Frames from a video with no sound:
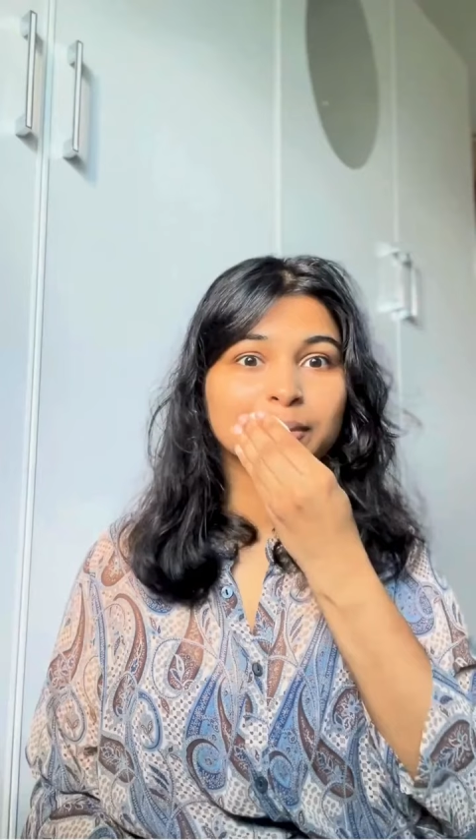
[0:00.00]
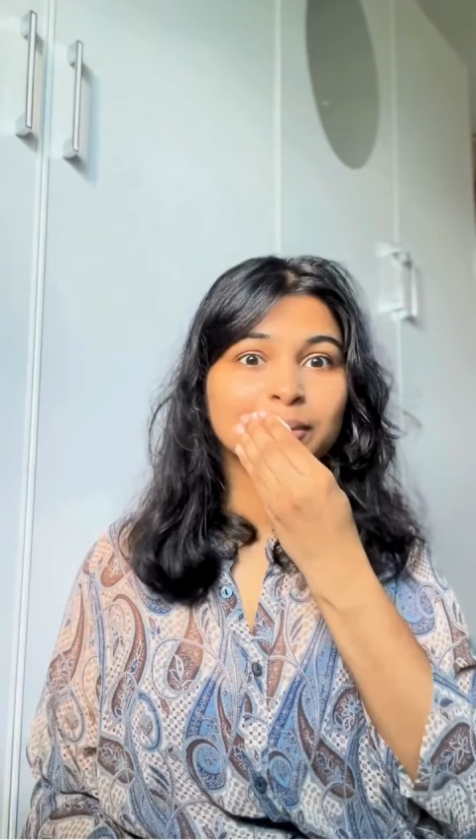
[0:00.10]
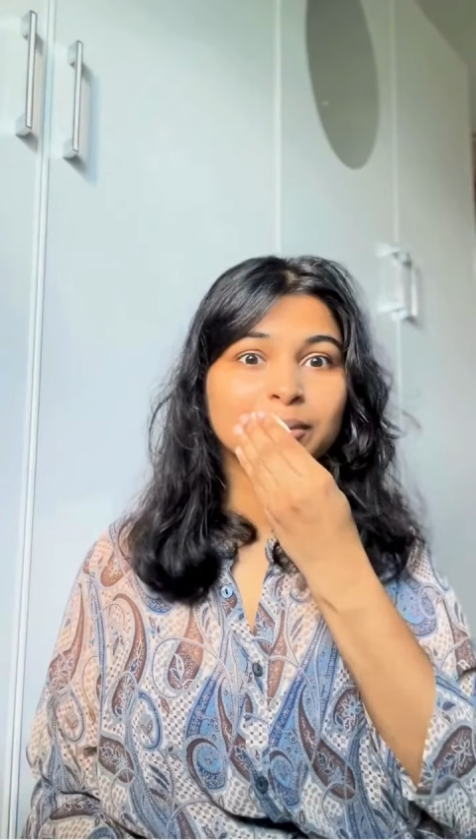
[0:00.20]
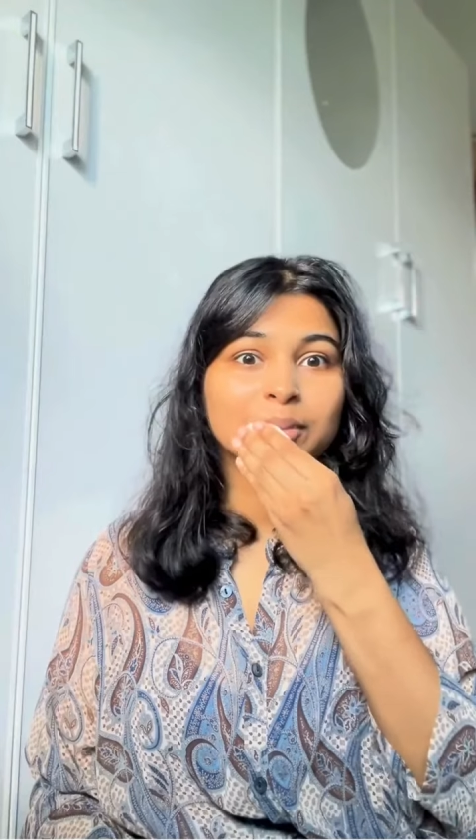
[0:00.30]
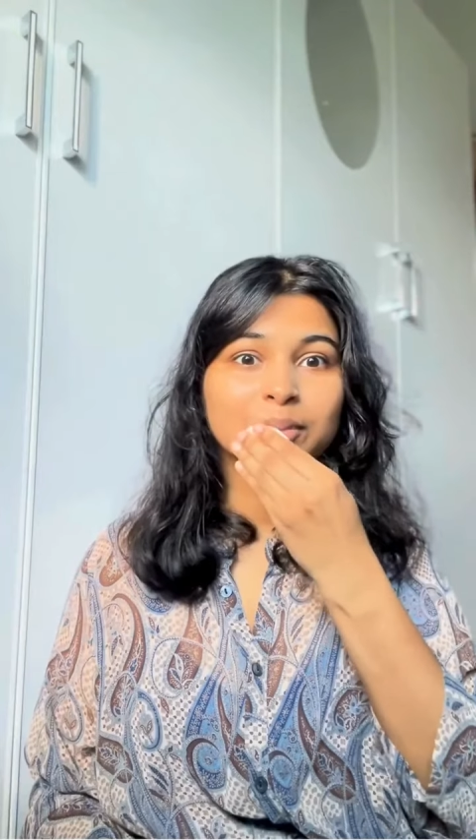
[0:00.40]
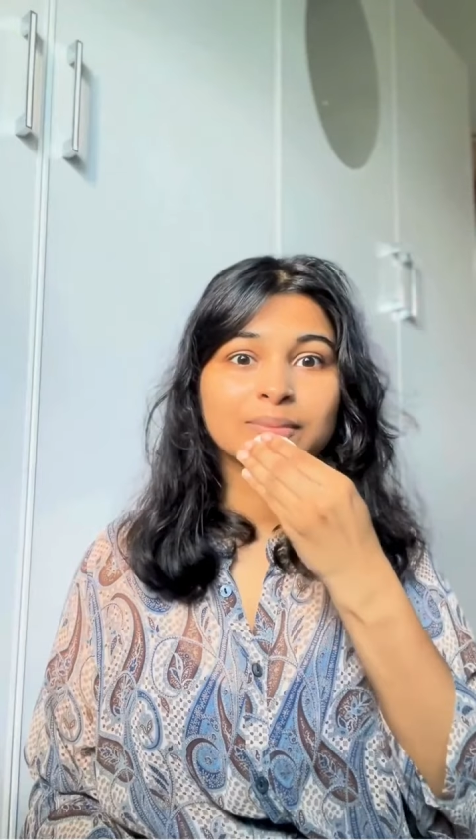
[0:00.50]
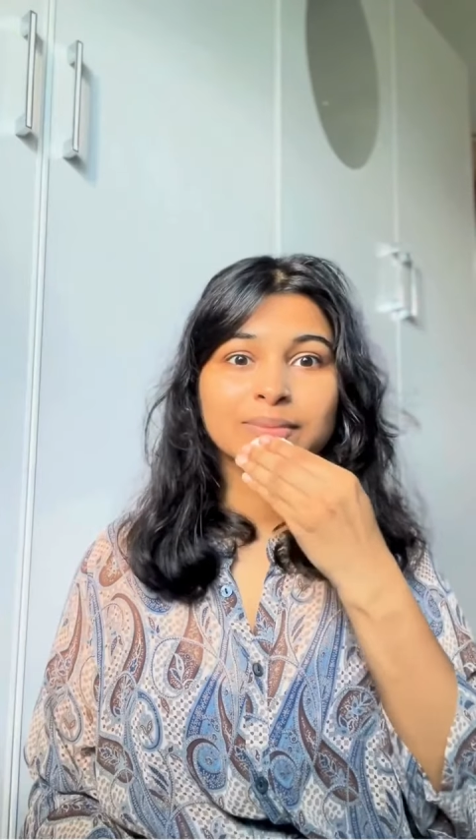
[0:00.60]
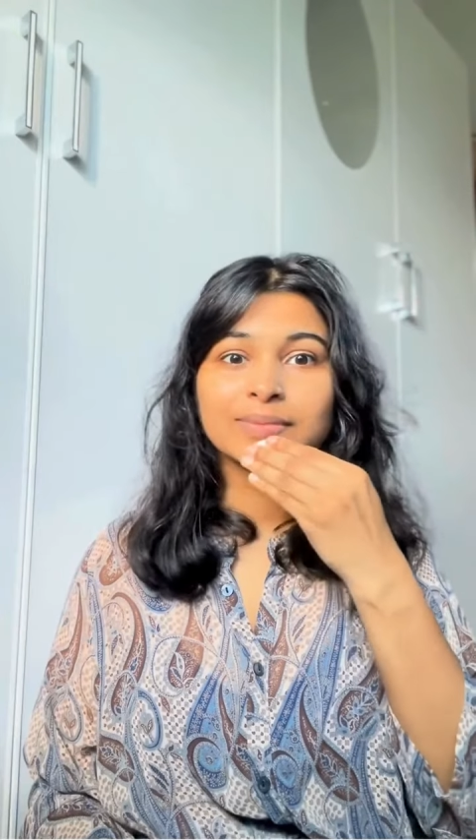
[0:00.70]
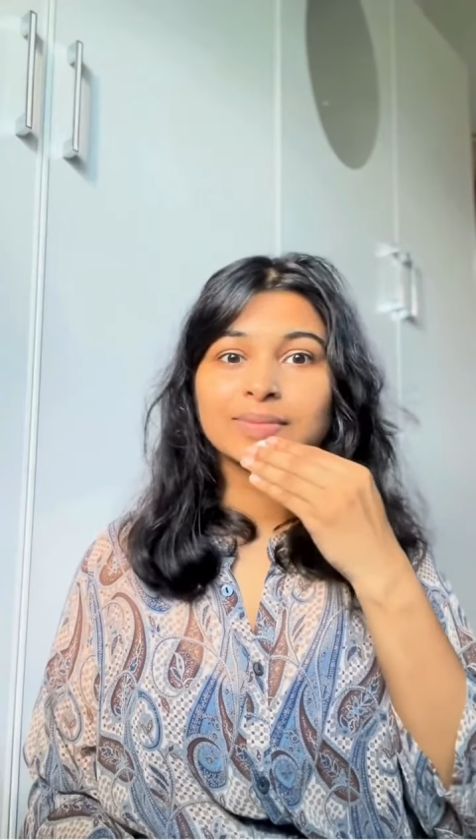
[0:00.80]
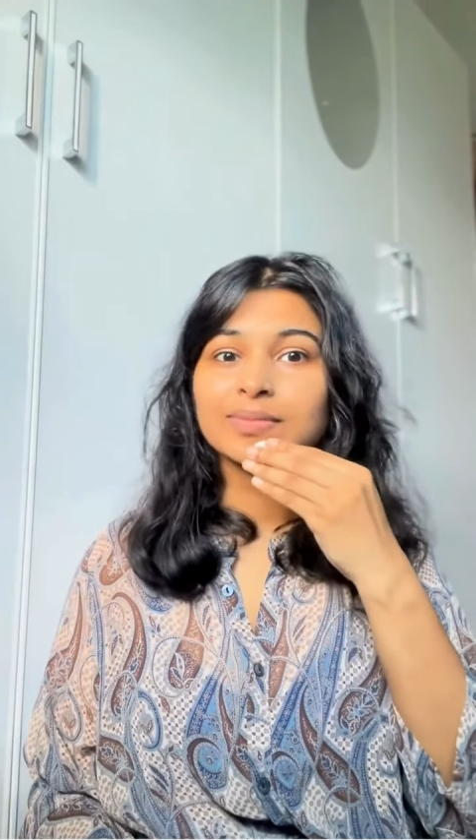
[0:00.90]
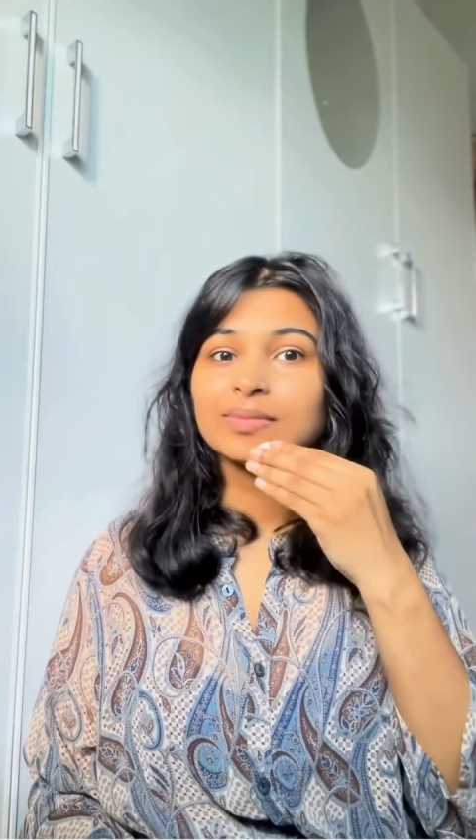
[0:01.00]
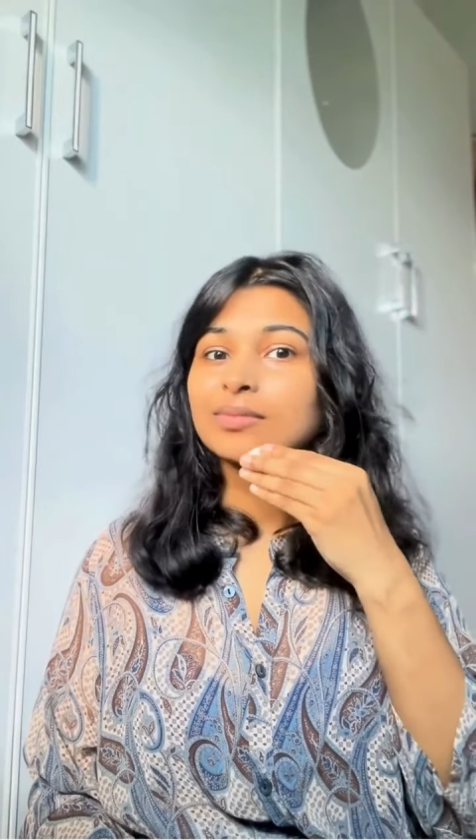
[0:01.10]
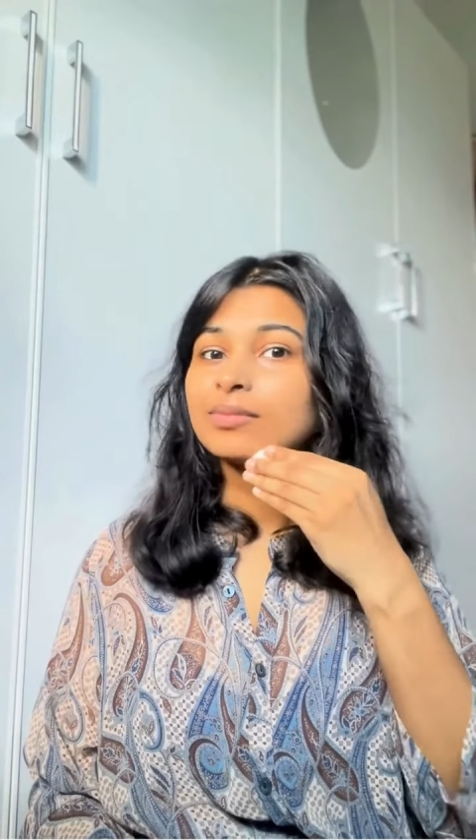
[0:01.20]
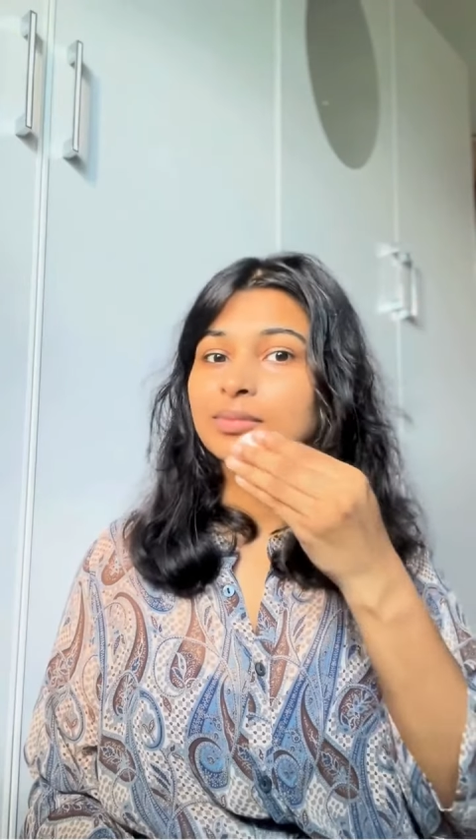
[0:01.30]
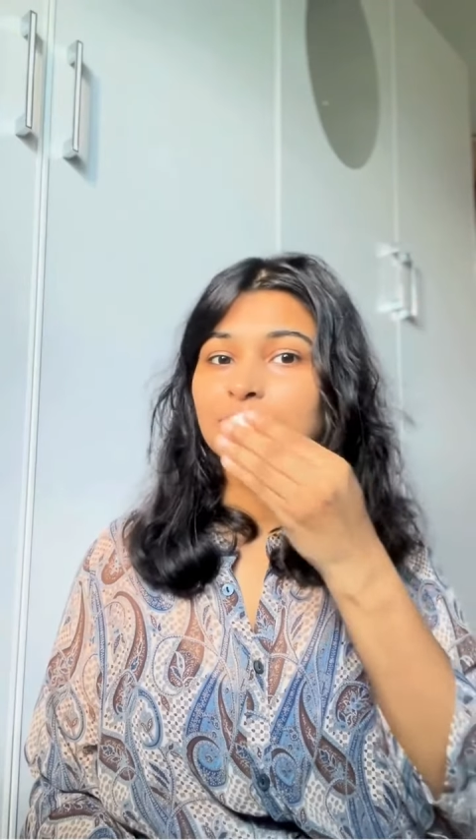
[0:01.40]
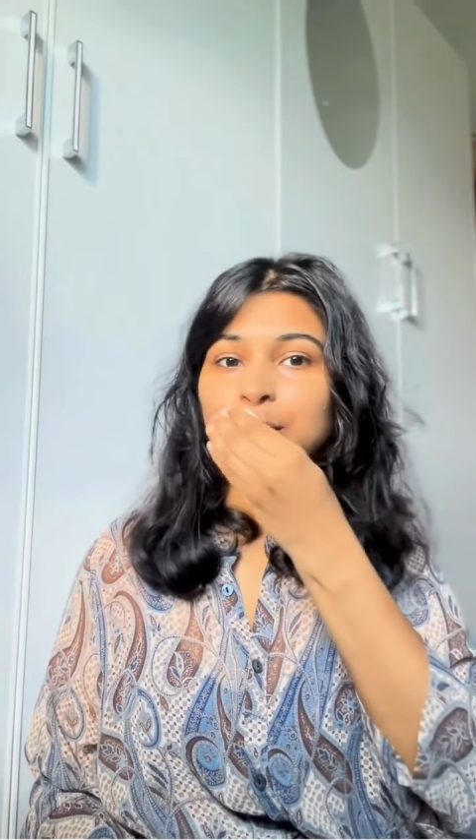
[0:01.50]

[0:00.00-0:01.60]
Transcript: And lastly, rinse it out with